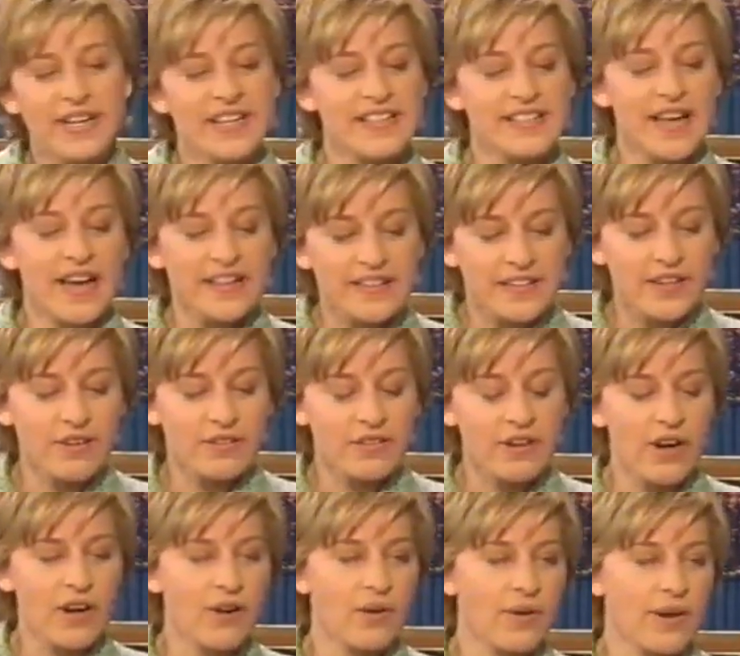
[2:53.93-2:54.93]
is I don't
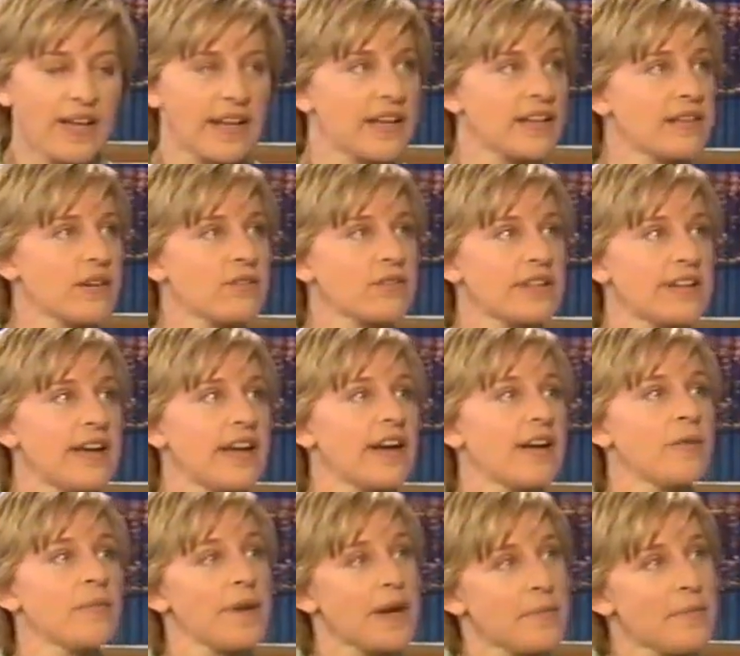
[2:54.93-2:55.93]
know and I don't
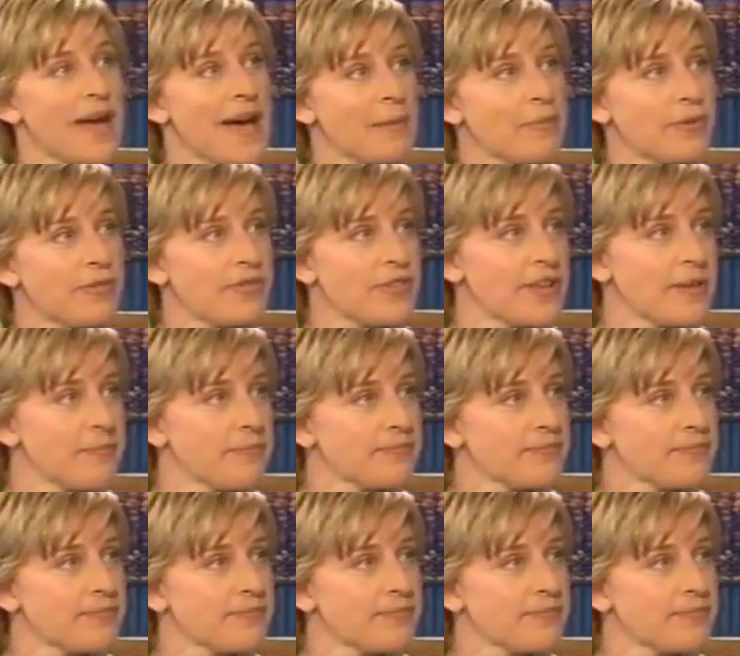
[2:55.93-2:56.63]
care, but I'm happy for them.